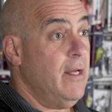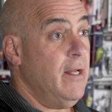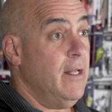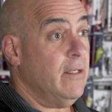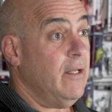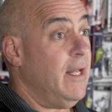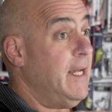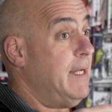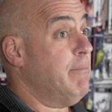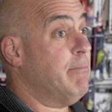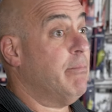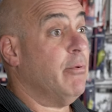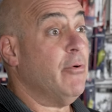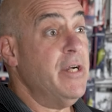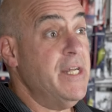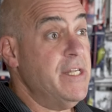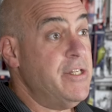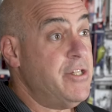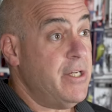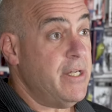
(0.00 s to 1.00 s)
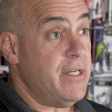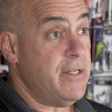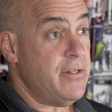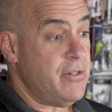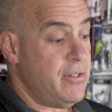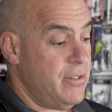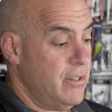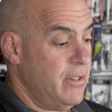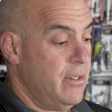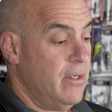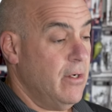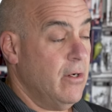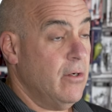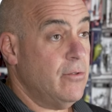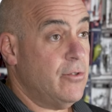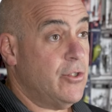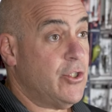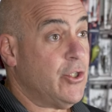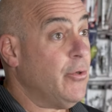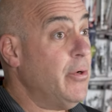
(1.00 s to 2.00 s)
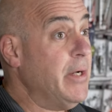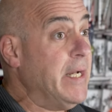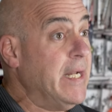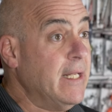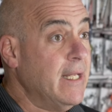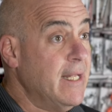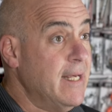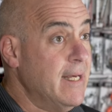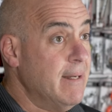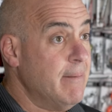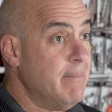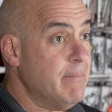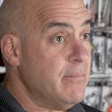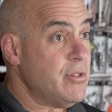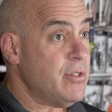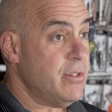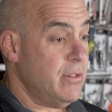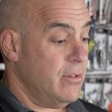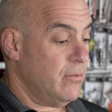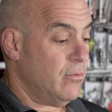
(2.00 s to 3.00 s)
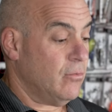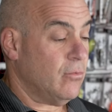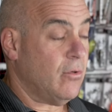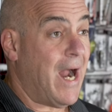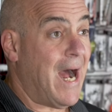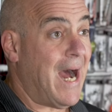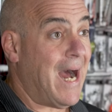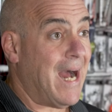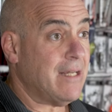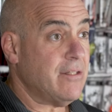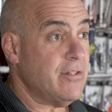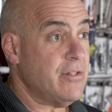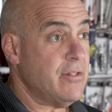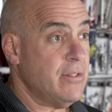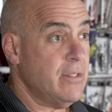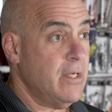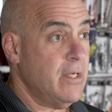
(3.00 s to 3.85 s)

like bridges, tree limbs, rocks.